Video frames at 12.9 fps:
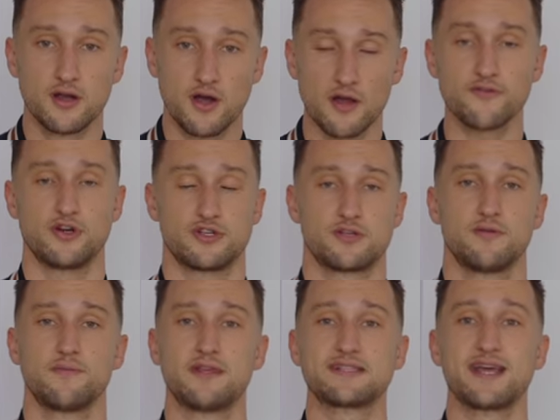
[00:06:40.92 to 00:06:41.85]
Converse,
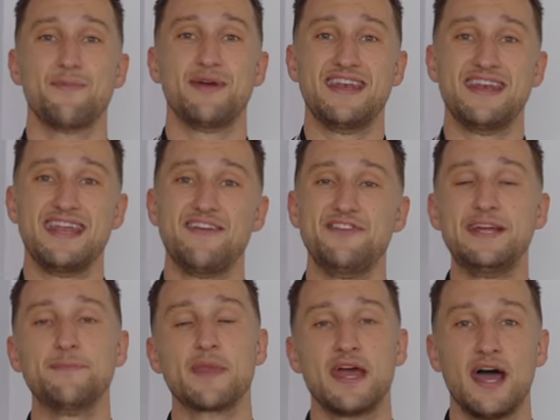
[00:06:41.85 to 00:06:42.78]
this time in
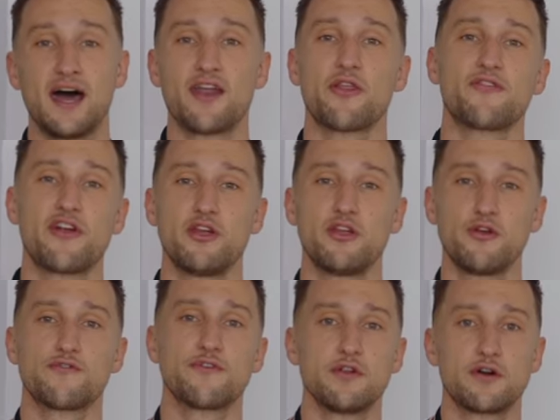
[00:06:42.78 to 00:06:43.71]
navy. Another very
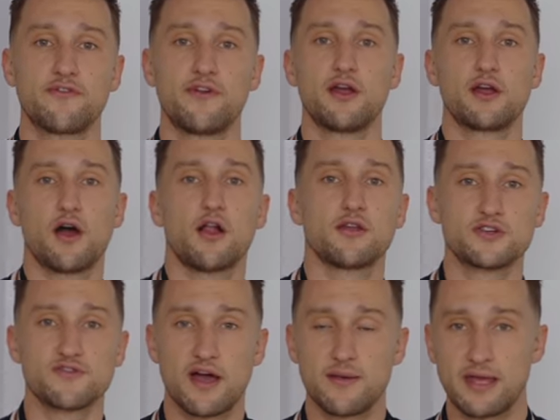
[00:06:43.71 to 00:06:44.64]
youthful look, very college
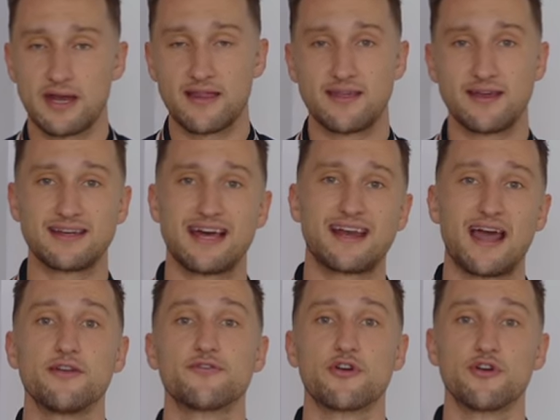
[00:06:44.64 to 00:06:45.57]
vibey, and I think that
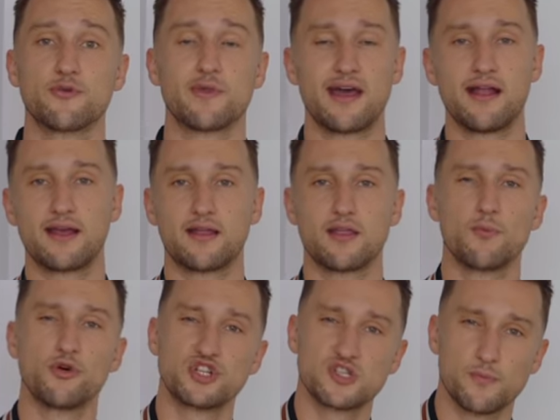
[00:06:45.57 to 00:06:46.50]
kind of goes with that, like the
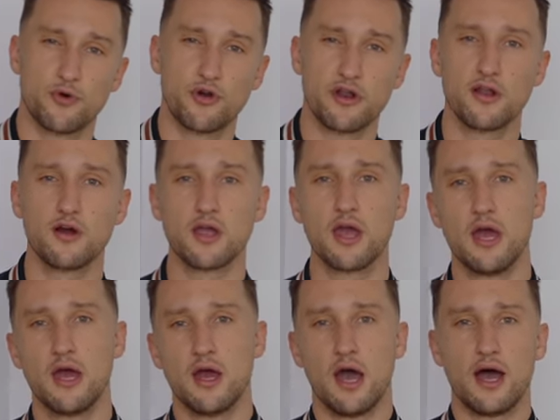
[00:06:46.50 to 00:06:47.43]
more sporty look,
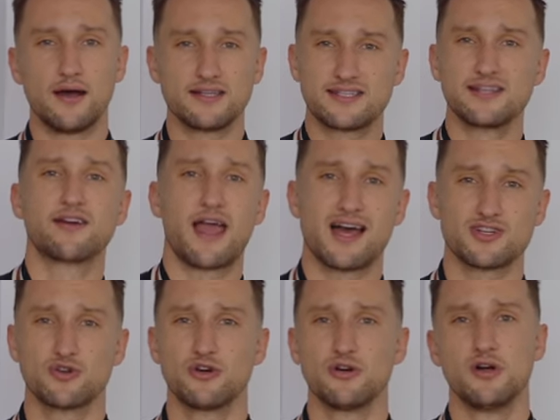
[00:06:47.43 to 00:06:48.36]
uh, still
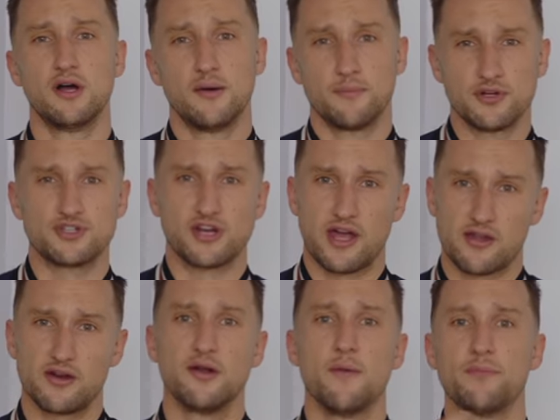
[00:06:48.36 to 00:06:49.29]
casual, put
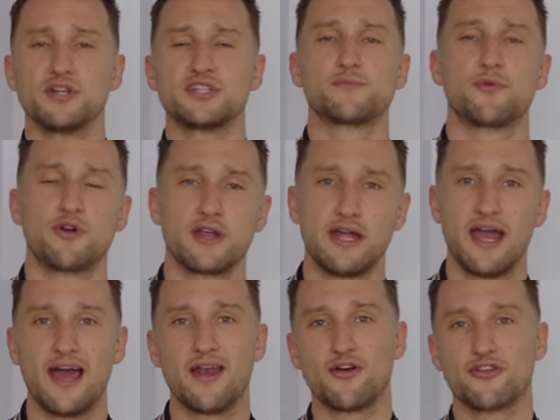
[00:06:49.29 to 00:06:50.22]
together, but sporty
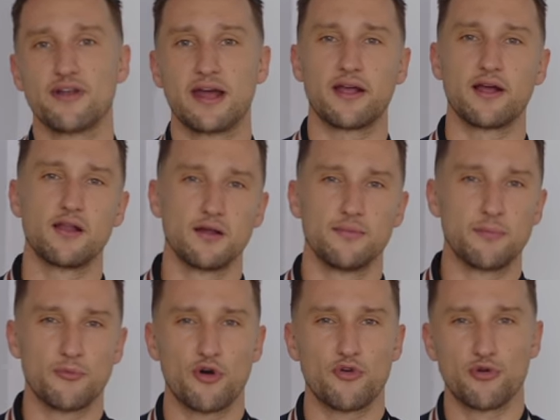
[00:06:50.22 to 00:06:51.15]
and also like a little bit
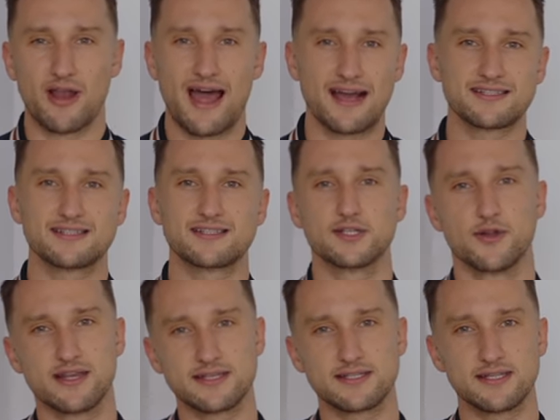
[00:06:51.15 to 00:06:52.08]
more relaxed. So
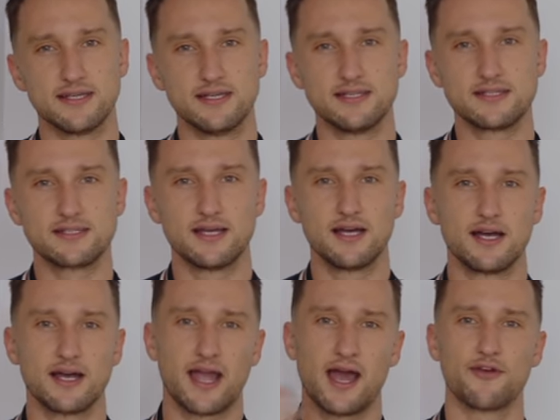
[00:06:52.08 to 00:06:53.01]
this is uh,
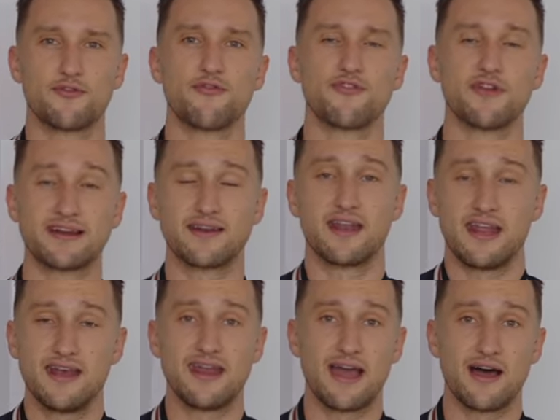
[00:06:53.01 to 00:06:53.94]
kind of reflected in the